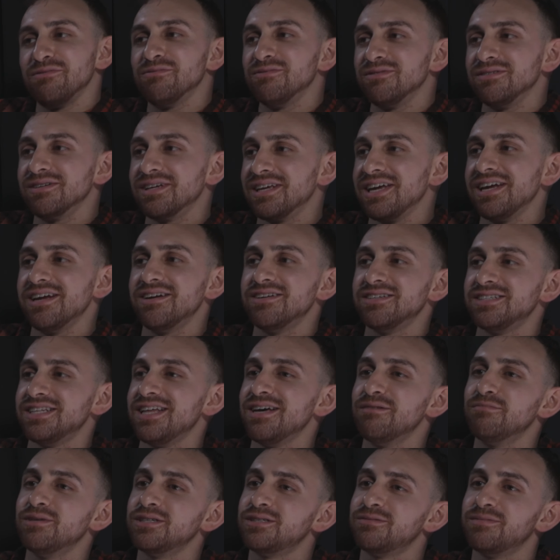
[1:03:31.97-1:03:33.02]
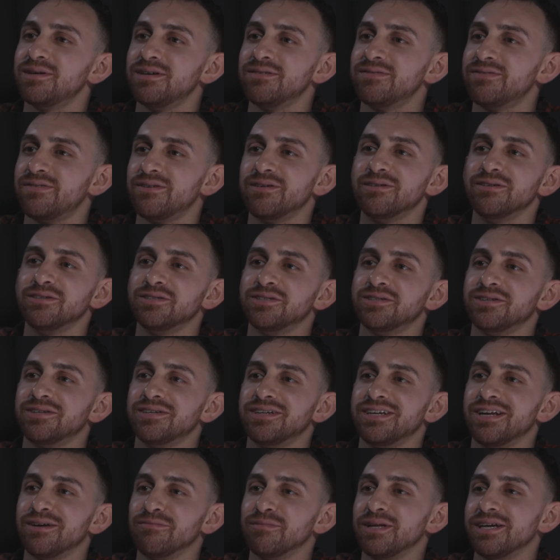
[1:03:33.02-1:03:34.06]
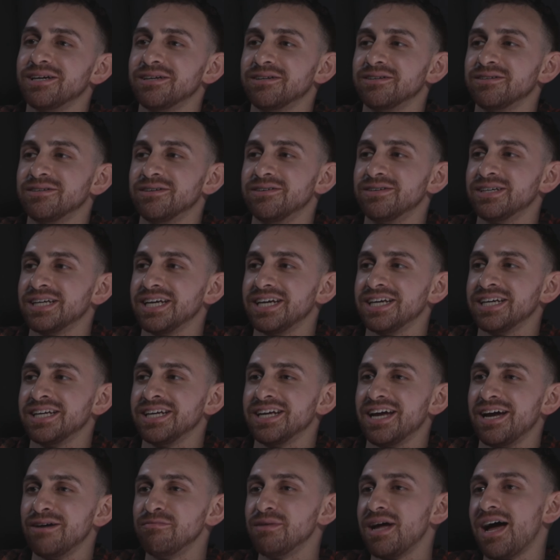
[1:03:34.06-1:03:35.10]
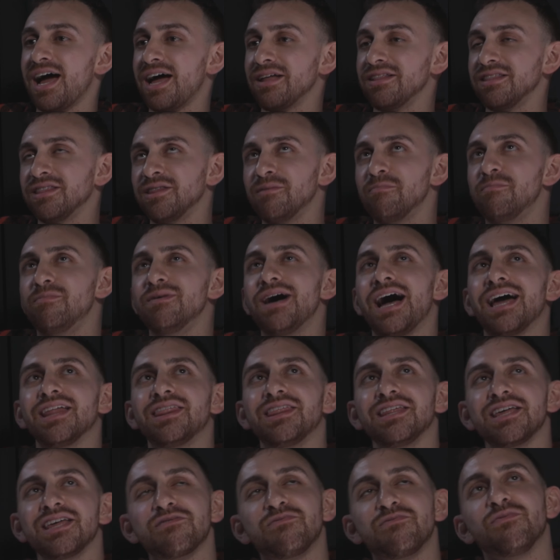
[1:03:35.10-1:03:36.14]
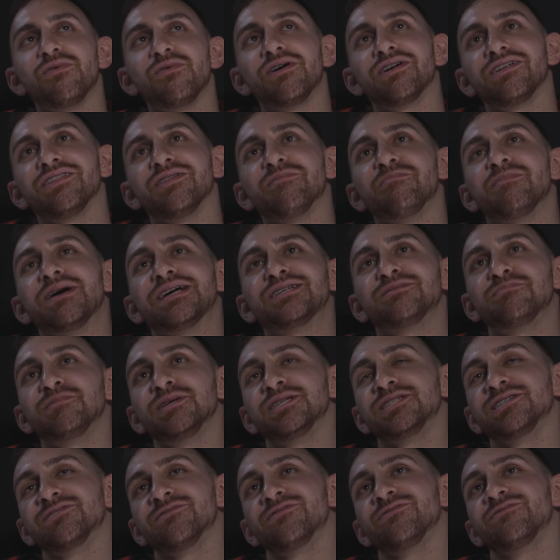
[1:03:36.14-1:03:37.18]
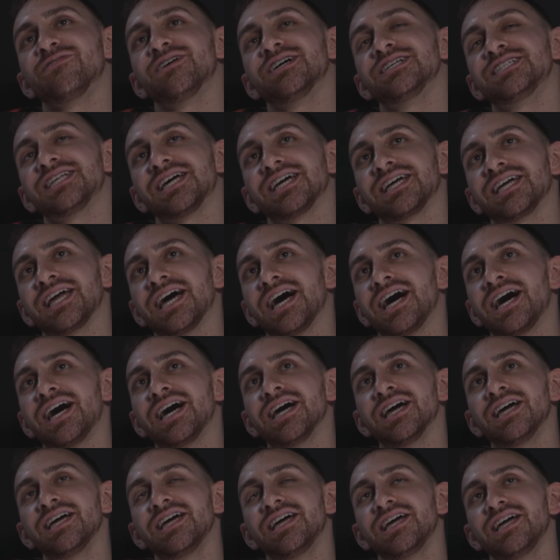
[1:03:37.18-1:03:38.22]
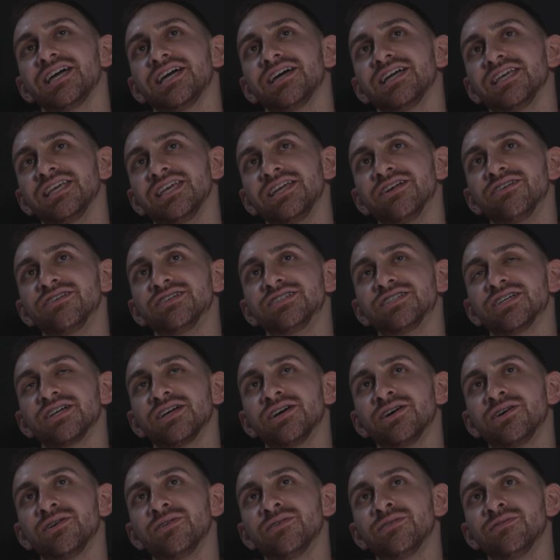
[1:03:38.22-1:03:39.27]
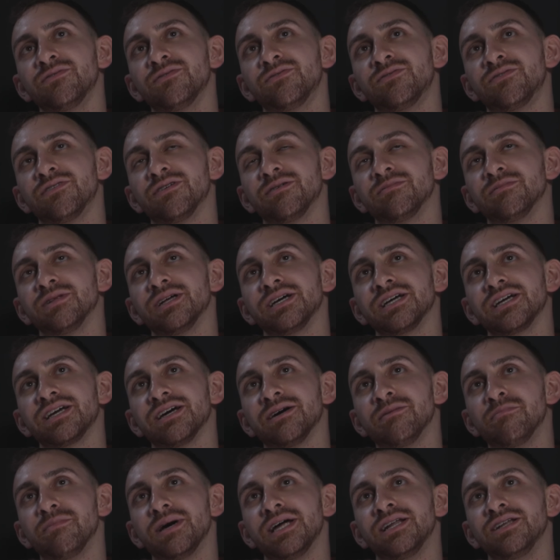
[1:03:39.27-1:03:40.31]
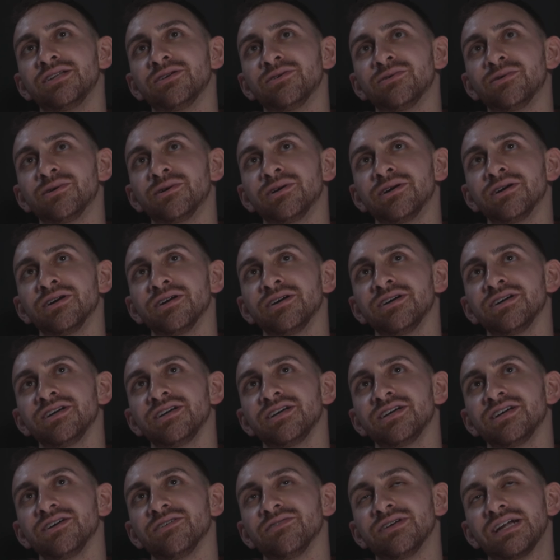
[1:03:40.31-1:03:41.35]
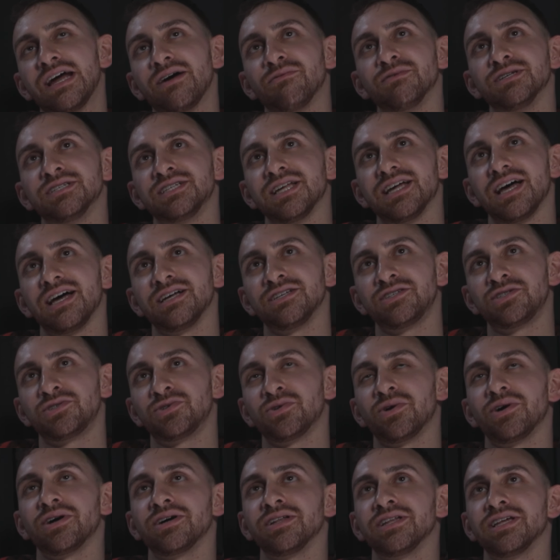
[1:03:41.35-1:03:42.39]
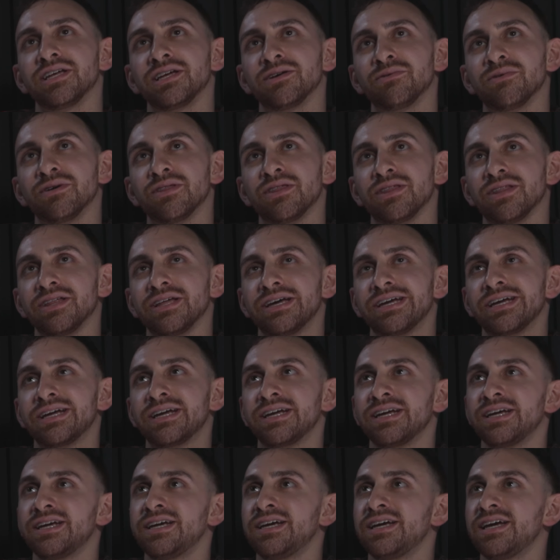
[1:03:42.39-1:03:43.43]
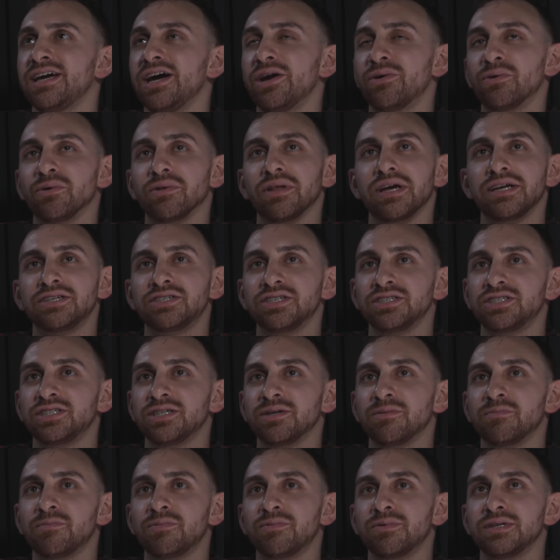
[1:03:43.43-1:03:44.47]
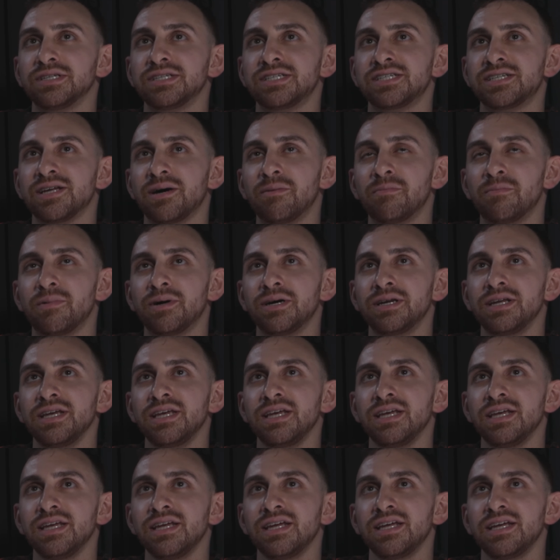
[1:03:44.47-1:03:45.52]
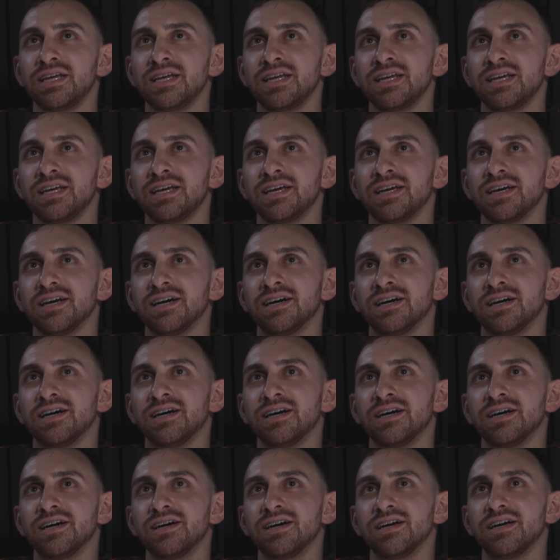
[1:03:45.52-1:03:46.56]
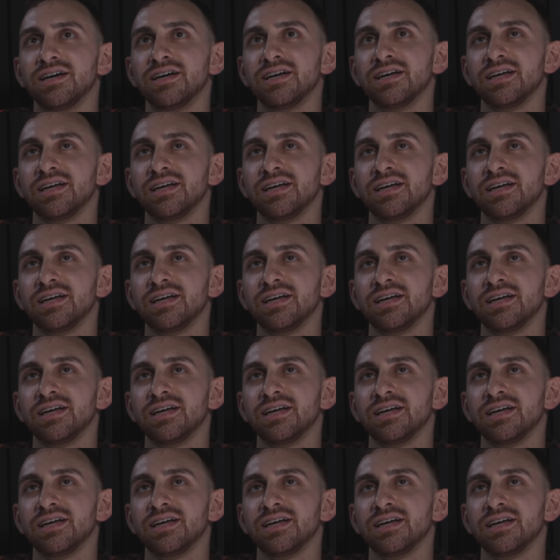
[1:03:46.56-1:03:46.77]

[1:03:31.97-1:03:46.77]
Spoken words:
everyone cares that much about furniture. And I'm like, okay. I mean, I think one of the best pieces of advice I got years ago from like a mentor when I was struggling with like a relationship with somebody, and